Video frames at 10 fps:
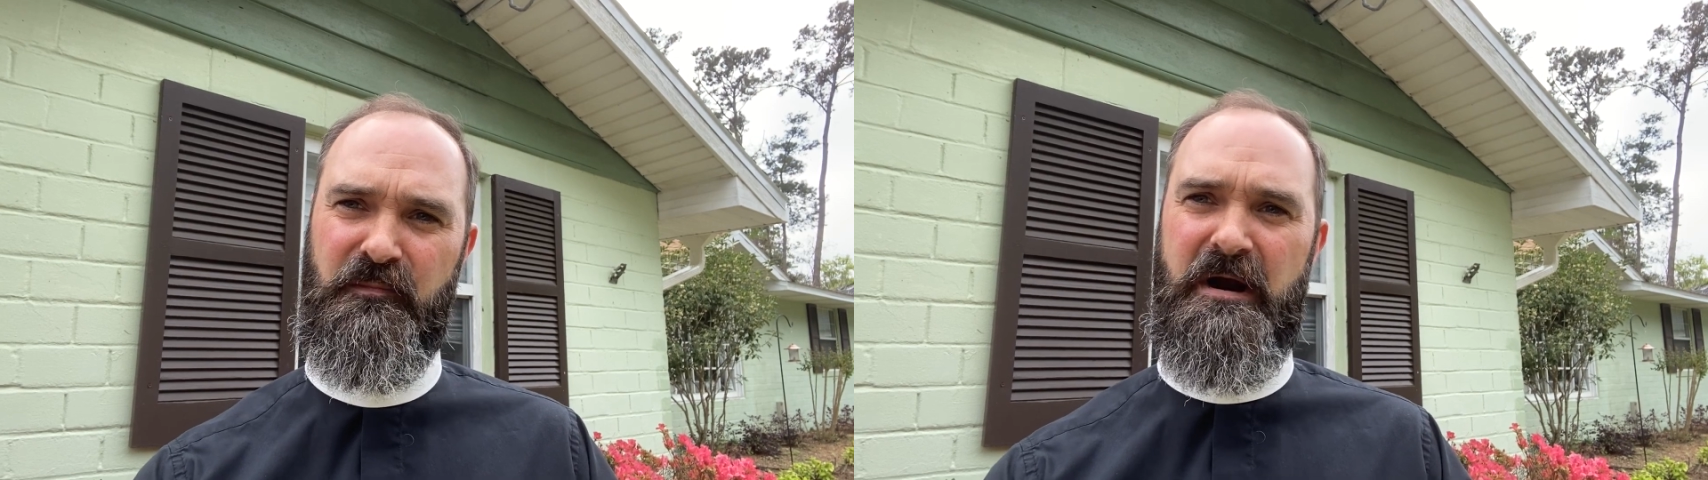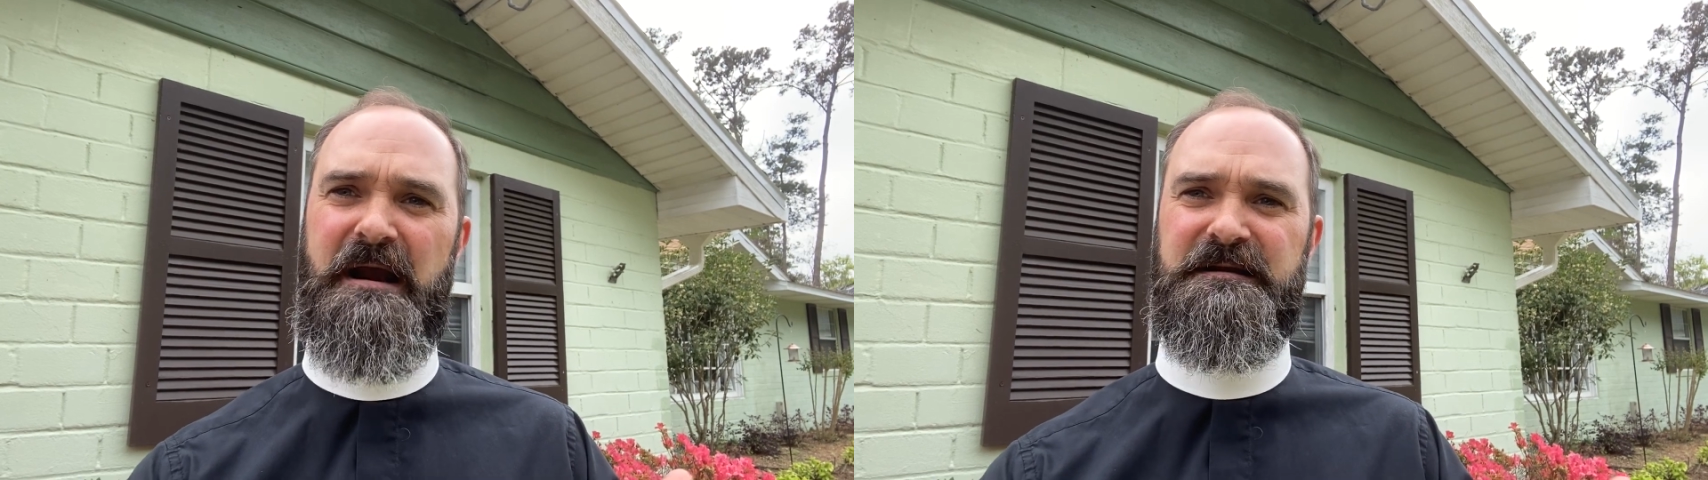
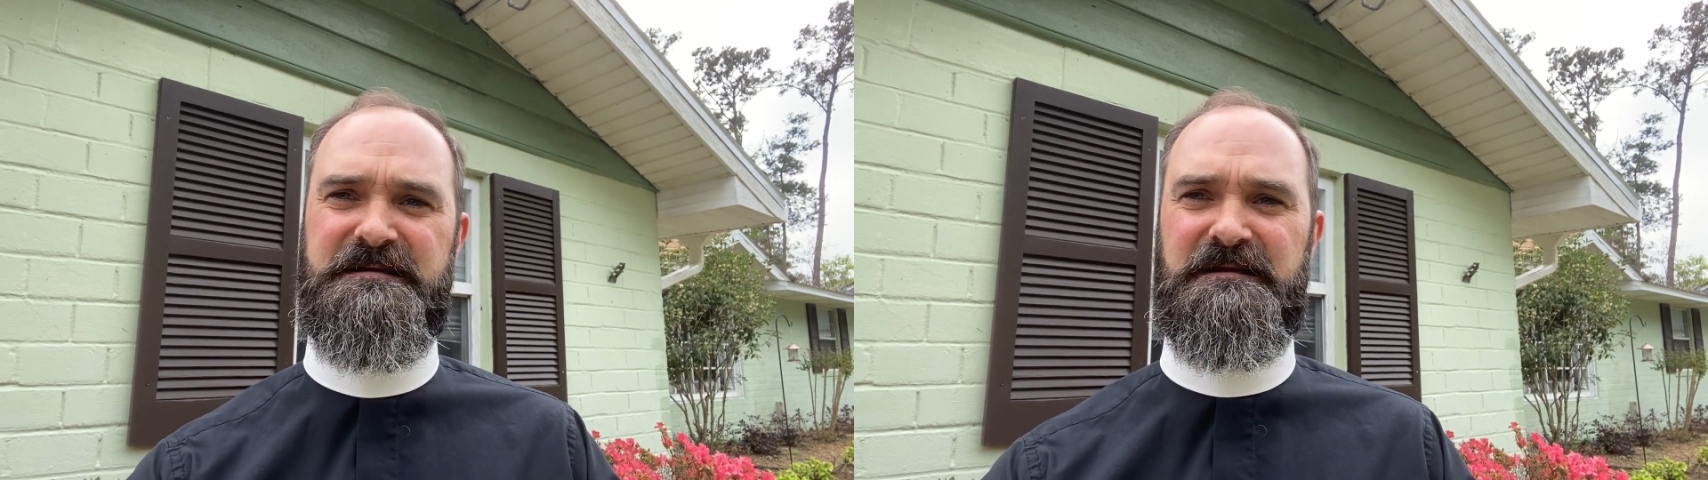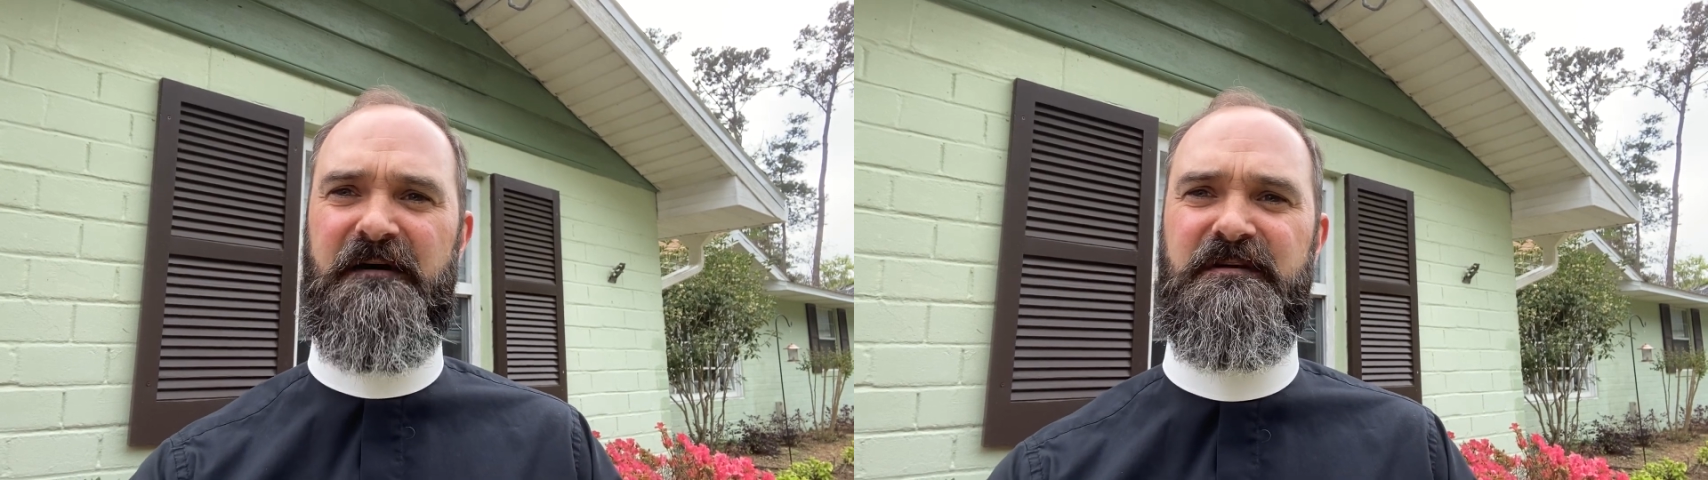
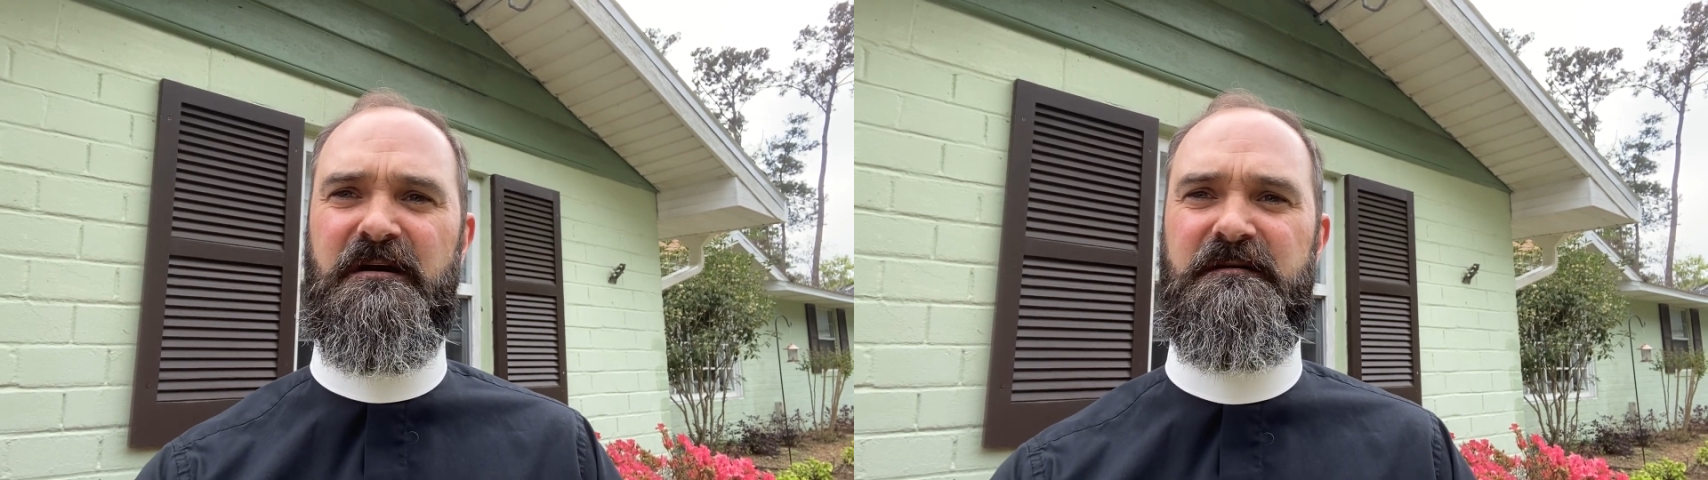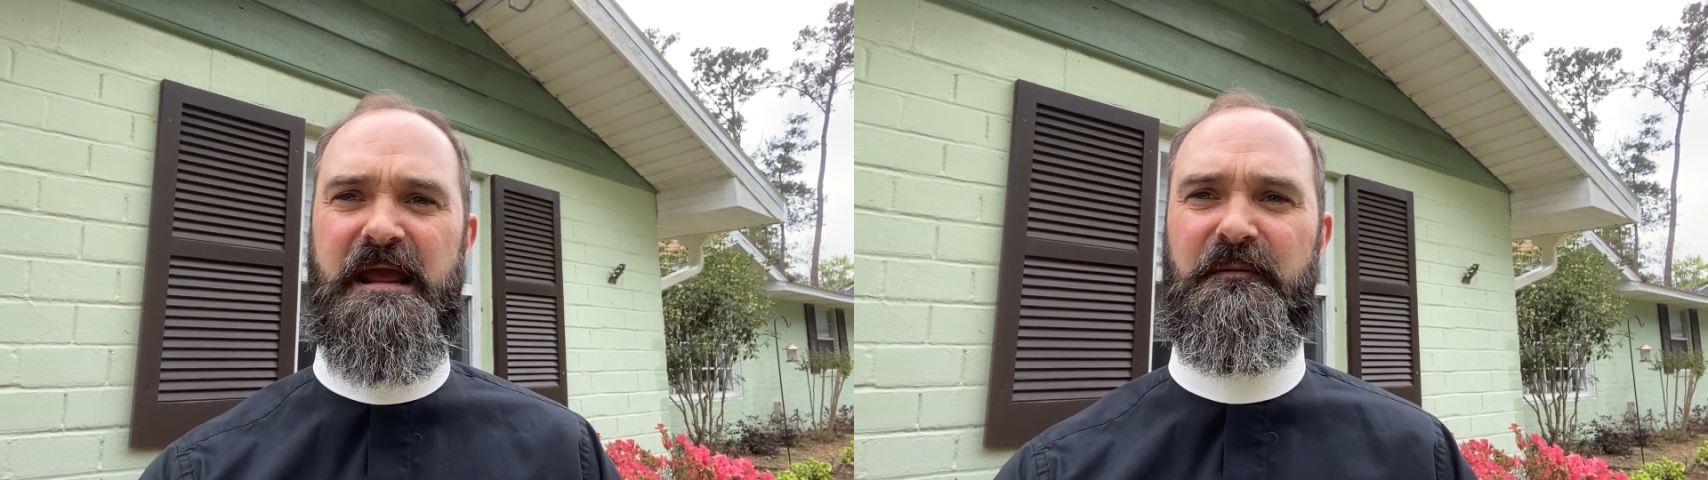practice loving
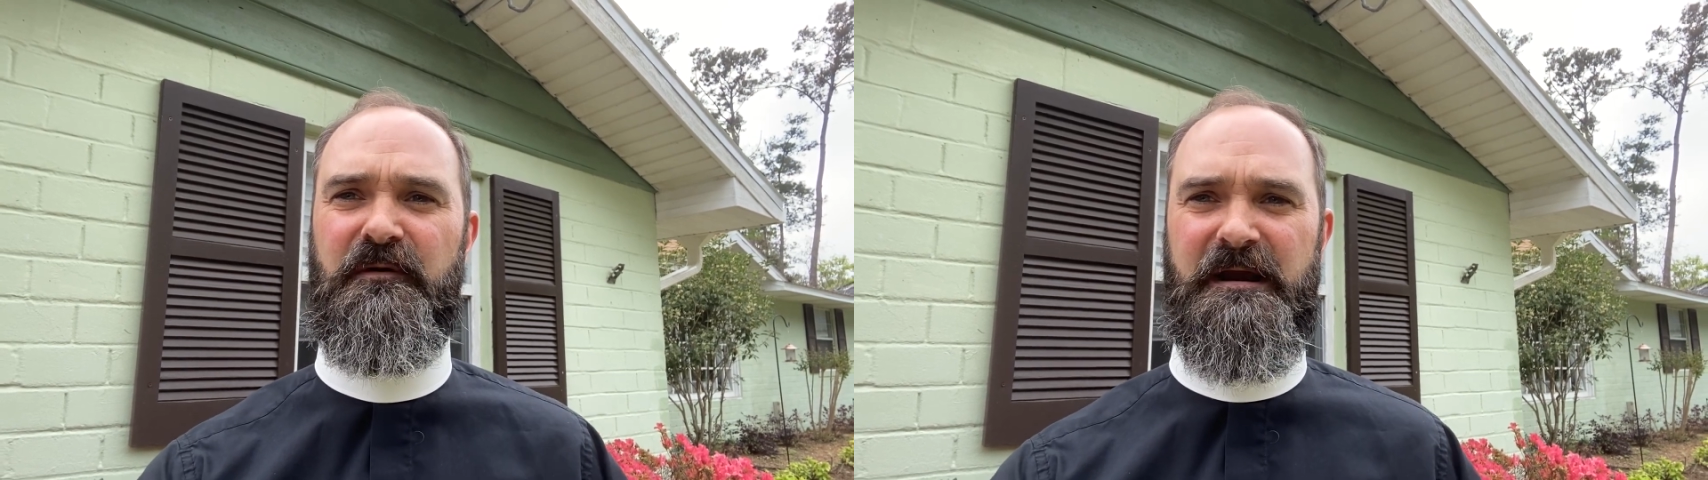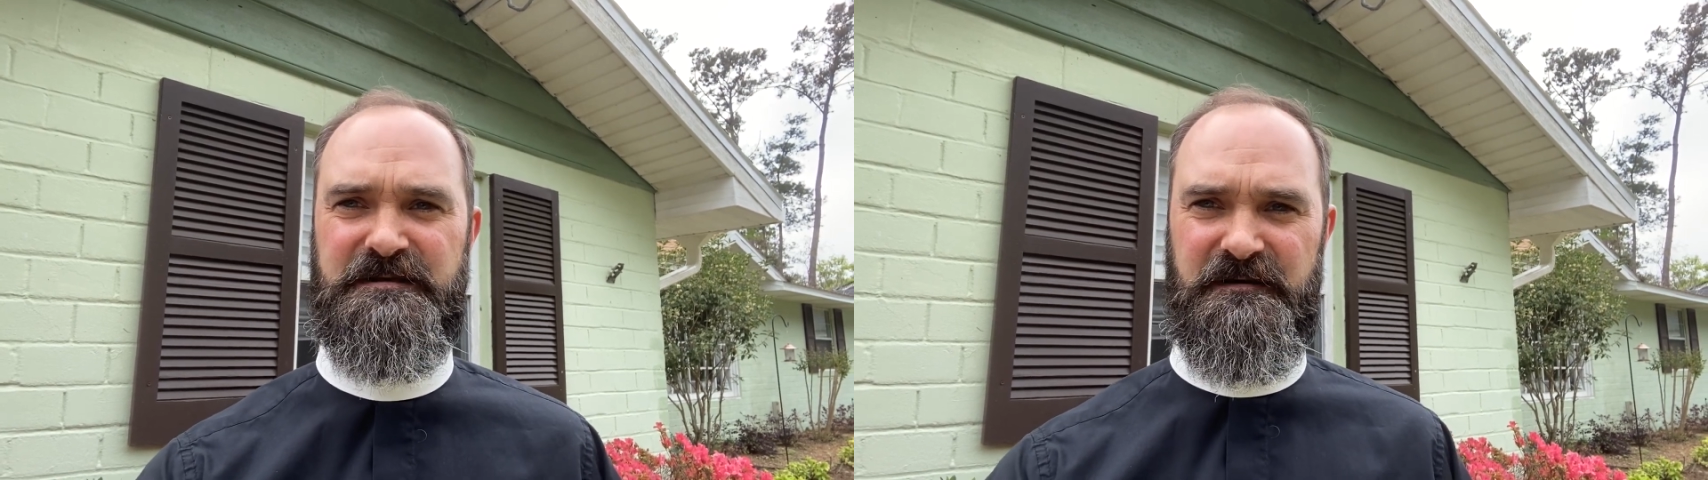our neighbor as